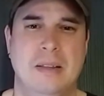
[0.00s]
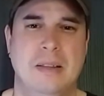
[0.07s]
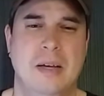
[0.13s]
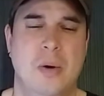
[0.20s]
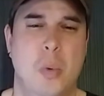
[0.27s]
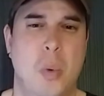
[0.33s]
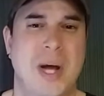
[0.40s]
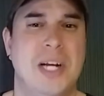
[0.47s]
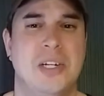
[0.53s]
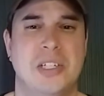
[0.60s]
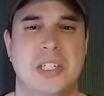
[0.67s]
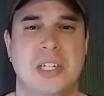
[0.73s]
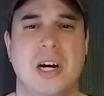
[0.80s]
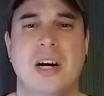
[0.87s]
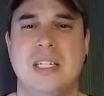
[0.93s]
the, the weather
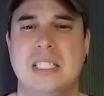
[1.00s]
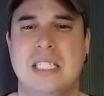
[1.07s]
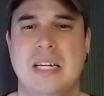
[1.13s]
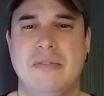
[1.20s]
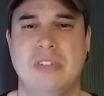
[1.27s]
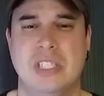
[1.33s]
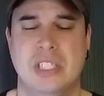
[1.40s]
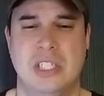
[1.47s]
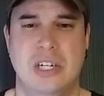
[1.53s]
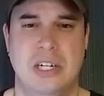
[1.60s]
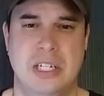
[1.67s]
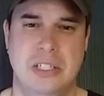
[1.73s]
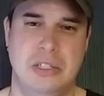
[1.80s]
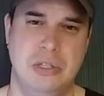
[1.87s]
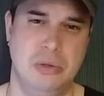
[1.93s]
gods have
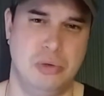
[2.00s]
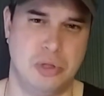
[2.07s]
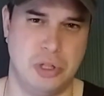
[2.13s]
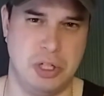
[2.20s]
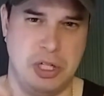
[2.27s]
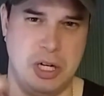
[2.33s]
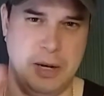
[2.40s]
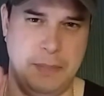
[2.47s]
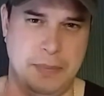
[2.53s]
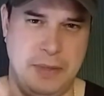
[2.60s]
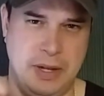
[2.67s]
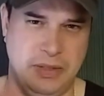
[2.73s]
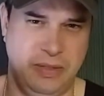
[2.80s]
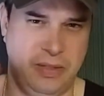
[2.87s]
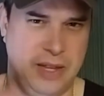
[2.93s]
decided to turn up
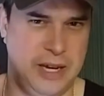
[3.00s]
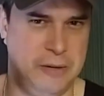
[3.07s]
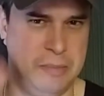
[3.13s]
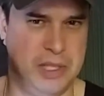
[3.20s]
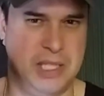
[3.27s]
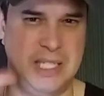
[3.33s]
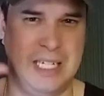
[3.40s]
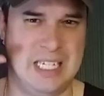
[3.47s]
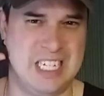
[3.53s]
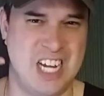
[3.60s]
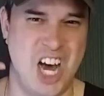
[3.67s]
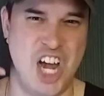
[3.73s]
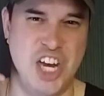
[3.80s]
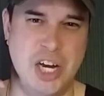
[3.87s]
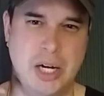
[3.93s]
the thermostat
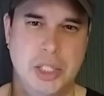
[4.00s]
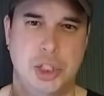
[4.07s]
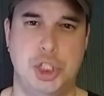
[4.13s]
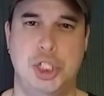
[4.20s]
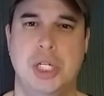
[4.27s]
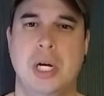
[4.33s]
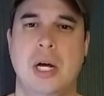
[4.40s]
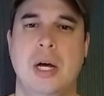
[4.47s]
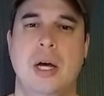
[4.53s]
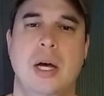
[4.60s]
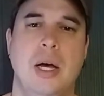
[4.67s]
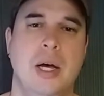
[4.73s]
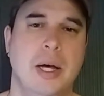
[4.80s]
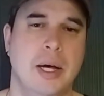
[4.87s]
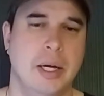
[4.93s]
a notch.
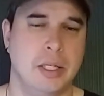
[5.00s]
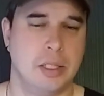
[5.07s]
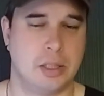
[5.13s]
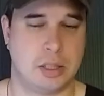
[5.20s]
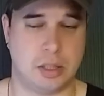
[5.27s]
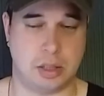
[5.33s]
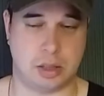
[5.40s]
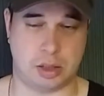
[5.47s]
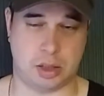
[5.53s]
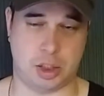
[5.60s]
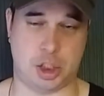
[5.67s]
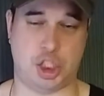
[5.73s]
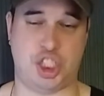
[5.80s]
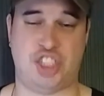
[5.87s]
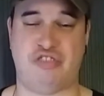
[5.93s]
It's
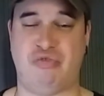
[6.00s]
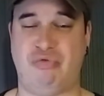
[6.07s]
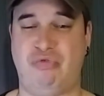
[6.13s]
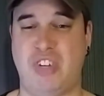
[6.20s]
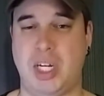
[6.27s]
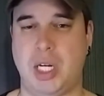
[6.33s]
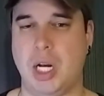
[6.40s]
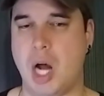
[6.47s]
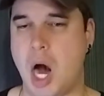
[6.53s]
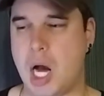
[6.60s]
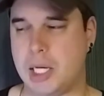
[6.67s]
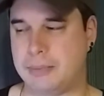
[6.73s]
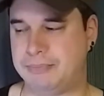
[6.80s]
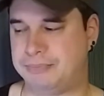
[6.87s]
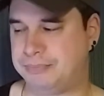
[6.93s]
freaking
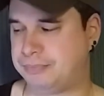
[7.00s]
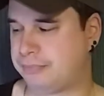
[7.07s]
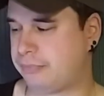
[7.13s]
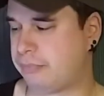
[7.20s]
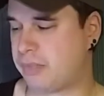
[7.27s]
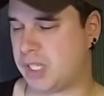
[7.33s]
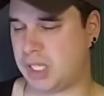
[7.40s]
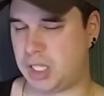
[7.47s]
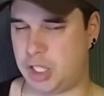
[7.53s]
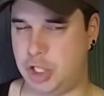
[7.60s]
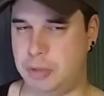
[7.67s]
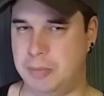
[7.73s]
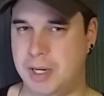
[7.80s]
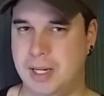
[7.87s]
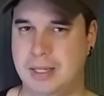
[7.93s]
hot.
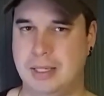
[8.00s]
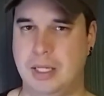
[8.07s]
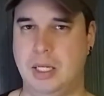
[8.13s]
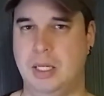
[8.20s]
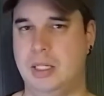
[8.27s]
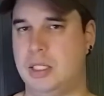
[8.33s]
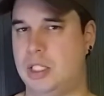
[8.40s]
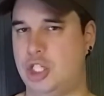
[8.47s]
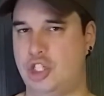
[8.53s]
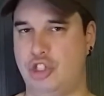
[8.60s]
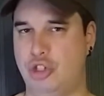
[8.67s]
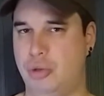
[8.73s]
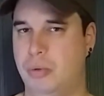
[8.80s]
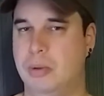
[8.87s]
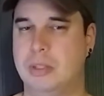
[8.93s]
Humidity, it's
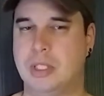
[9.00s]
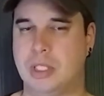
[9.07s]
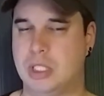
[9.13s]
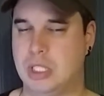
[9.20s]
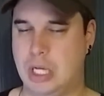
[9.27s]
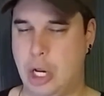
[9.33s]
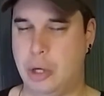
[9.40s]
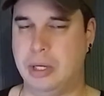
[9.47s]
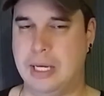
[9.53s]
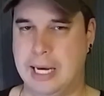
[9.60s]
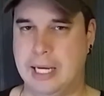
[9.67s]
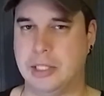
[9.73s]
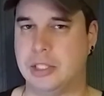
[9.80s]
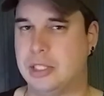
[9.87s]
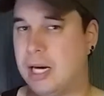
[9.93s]
too, it's,
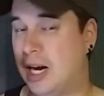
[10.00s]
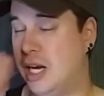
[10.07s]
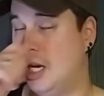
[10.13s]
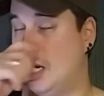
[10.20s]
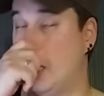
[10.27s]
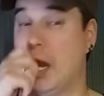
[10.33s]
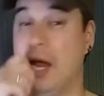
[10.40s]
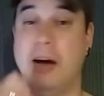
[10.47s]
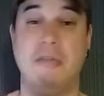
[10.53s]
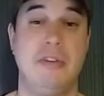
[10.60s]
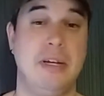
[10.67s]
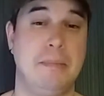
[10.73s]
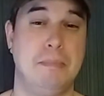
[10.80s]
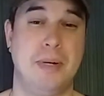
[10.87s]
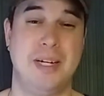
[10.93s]
yes, I love
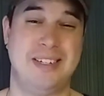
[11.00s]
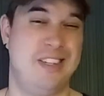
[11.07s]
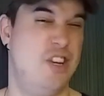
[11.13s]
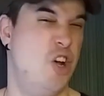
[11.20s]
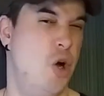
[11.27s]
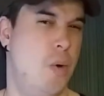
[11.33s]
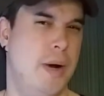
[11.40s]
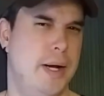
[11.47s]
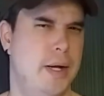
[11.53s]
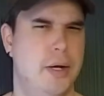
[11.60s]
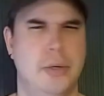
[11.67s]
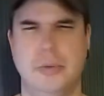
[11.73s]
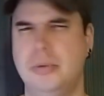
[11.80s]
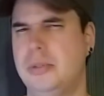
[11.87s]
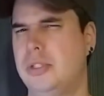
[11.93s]
it, but no, I
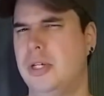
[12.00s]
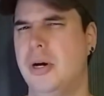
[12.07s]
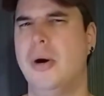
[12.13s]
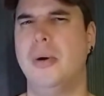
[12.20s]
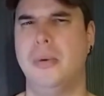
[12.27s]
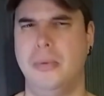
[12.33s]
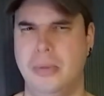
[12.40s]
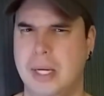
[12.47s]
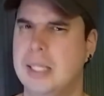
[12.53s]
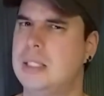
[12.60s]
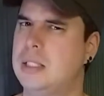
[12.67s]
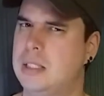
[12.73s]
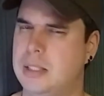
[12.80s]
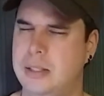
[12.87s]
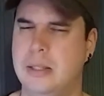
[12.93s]
don't. So
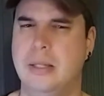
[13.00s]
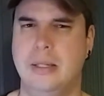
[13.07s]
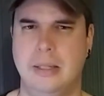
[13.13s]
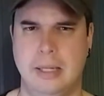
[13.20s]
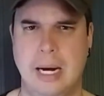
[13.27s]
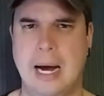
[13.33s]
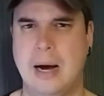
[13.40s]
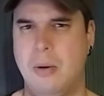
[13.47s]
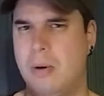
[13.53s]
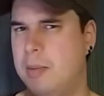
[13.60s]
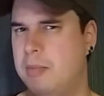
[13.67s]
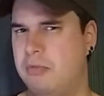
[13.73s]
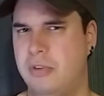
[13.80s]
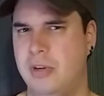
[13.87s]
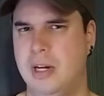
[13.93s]
that's how
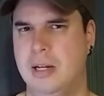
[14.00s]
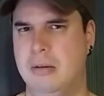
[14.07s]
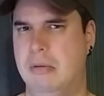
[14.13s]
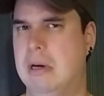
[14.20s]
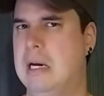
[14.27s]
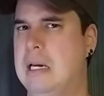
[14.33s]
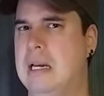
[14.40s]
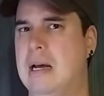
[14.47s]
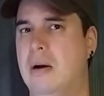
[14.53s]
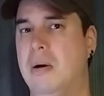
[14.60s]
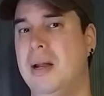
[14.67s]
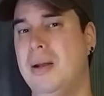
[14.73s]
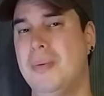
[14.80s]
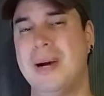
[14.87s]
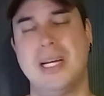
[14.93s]
I'm feeling right now.
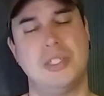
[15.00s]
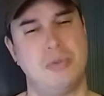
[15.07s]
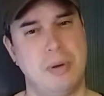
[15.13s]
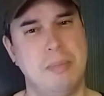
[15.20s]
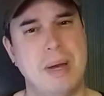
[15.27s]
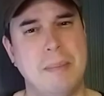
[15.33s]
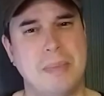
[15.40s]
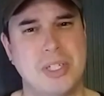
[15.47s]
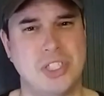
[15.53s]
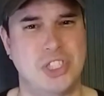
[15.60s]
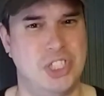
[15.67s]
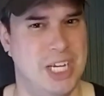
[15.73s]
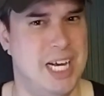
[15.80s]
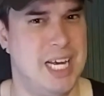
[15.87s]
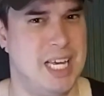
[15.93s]
Anyways, remember
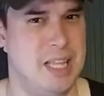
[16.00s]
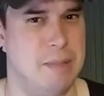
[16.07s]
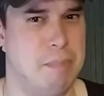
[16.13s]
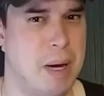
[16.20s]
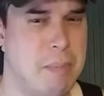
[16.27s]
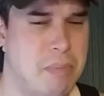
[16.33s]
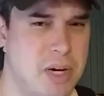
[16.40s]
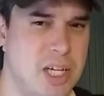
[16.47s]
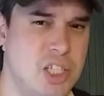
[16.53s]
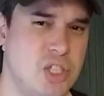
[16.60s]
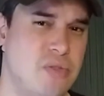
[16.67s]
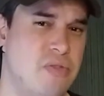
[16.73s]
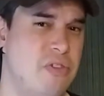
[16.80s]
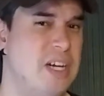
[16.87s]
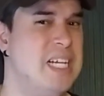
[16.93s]
Jay, my British
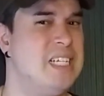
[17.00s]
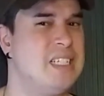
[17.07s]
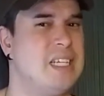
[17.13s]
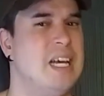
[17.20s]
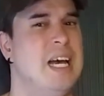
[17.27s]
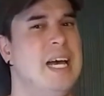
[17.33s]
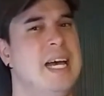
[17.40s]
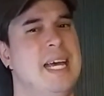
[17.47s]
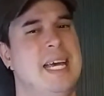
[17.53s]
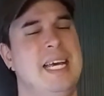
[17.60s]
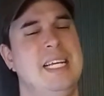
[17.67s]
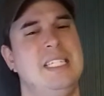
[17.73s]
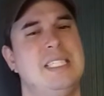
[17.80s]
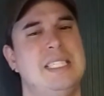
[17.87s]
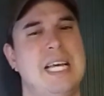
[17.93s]
friend,
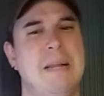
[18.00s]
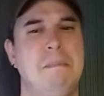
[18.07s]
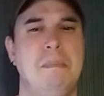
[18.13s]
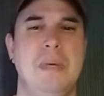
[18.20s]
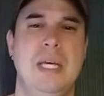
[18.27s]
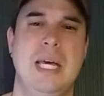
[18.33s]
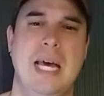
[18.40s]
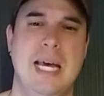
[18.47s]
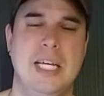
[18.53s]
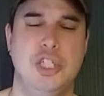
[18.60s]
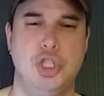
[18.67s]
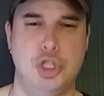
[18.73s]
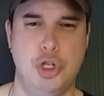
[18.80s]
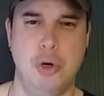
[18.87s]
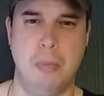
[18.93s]
he sent me a
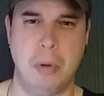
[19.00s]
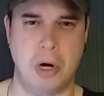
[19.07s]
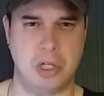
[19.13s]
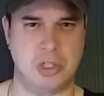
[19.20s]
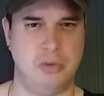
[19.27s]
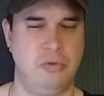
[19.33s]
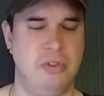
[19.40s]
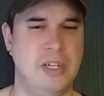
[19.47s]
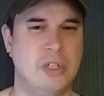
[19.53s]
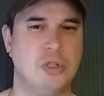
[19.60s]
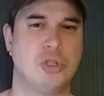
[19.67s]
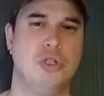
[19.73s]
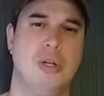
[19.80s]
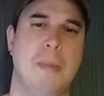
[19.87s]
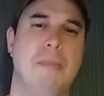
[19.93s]
shoebox filled
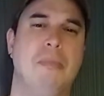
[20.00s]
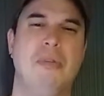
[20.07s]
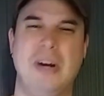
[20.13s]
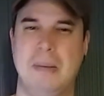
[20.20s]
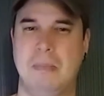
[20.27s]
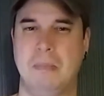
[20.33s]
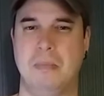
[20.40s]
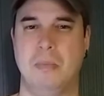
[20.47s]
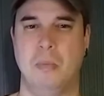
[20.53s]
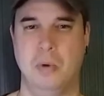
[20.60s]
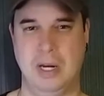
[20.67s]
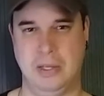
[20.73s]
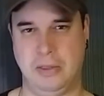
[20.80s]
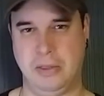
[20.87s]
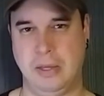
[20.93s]
to the brim
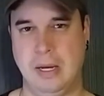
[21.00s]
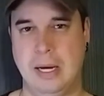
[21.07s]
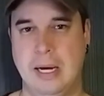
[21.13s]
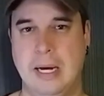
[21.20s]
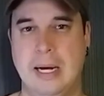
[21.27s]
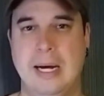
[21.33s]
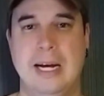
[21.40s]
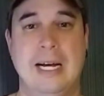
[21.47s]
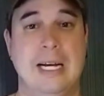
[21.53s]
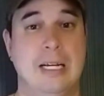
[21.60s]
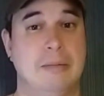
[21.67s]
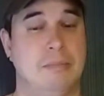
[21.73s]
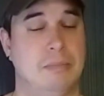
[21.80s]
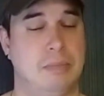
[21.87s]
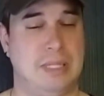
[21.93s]
with
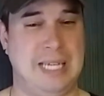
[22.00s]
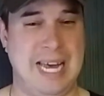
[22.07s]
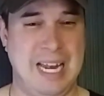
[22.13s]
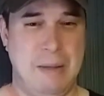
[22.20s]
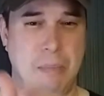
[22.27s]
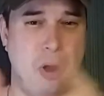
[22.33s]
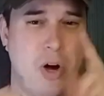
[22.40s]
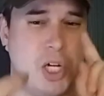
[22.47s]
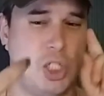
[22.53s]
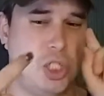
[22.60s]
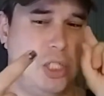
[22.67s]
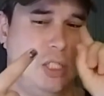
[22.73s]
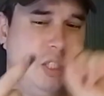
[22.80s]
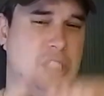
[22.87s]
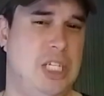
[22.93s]
candy
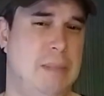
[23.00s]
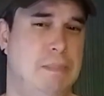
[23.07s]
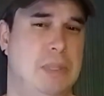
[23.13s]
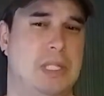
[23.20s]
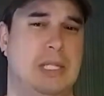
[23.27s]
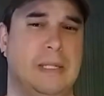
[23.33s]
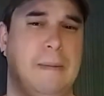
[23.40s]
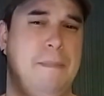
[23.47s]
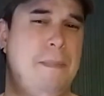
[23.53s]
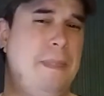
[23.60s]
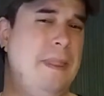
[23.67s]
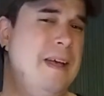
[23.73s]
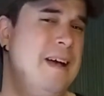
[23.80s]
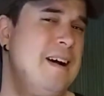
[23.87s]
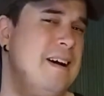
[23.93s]
bars, chips,
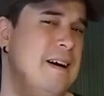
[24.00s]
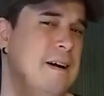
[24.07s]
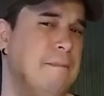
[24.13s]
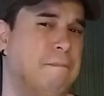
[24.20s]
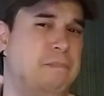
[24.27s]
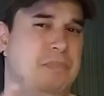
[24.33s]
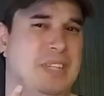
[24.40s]
uh,